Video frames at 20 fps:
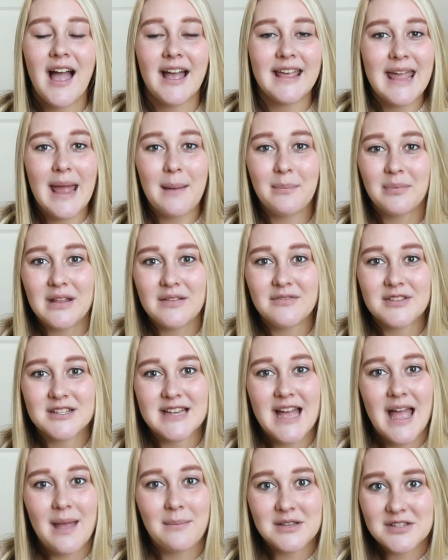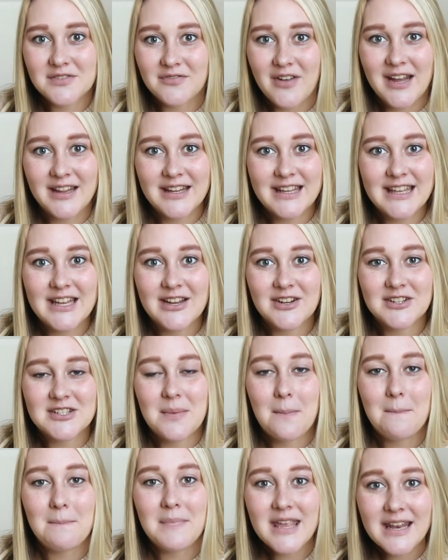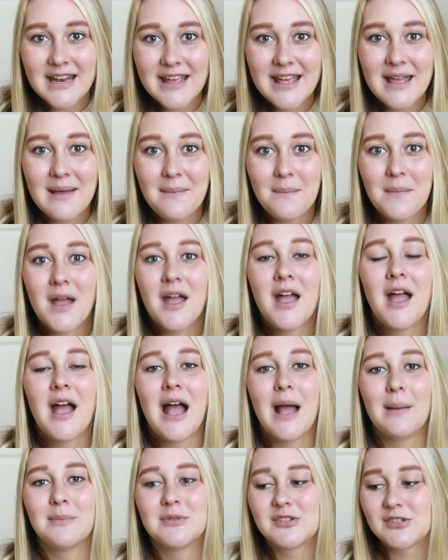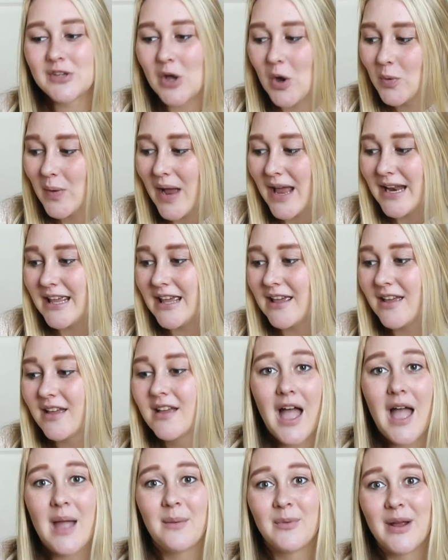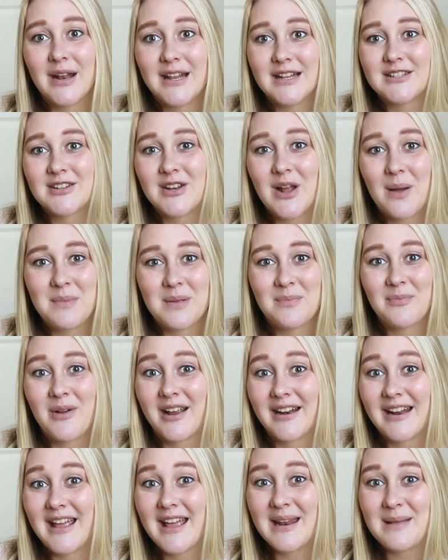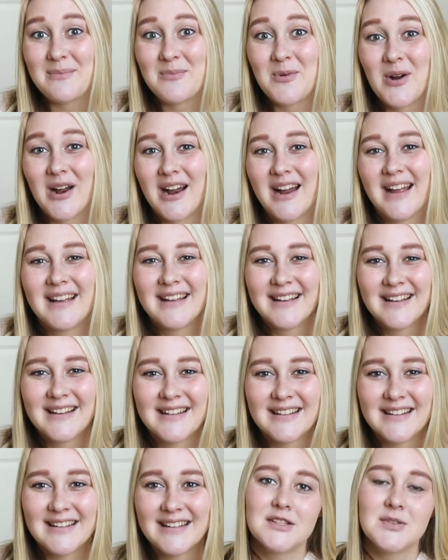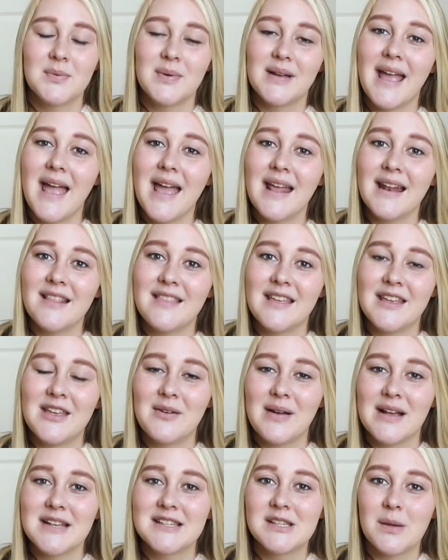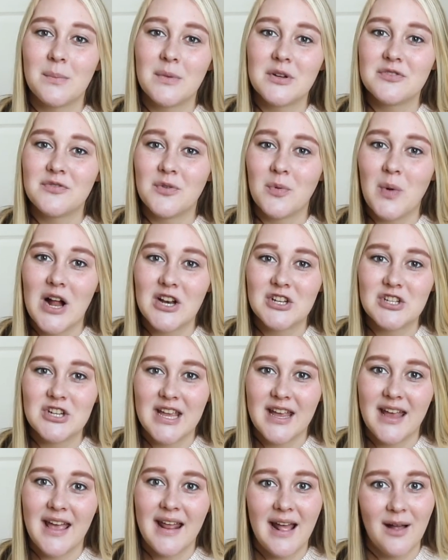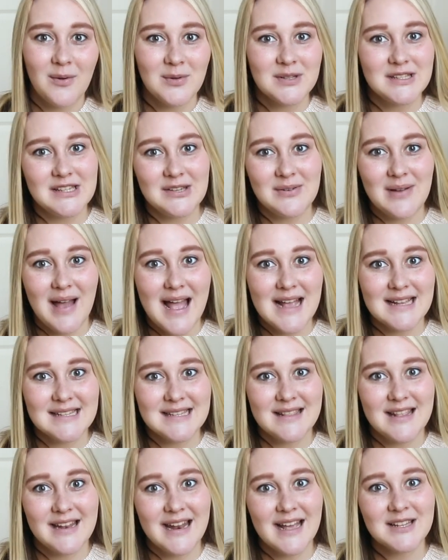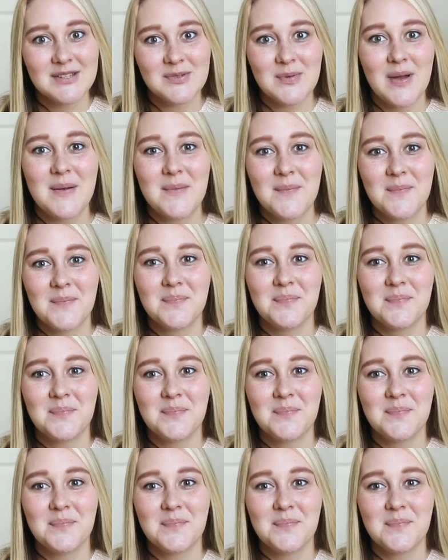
I can't believe the time is finally here to meet him. I'm so ready. I'm ready to not be pregnant anymore. So again, thank you guys so much for watching, and I will see you guys in the next one.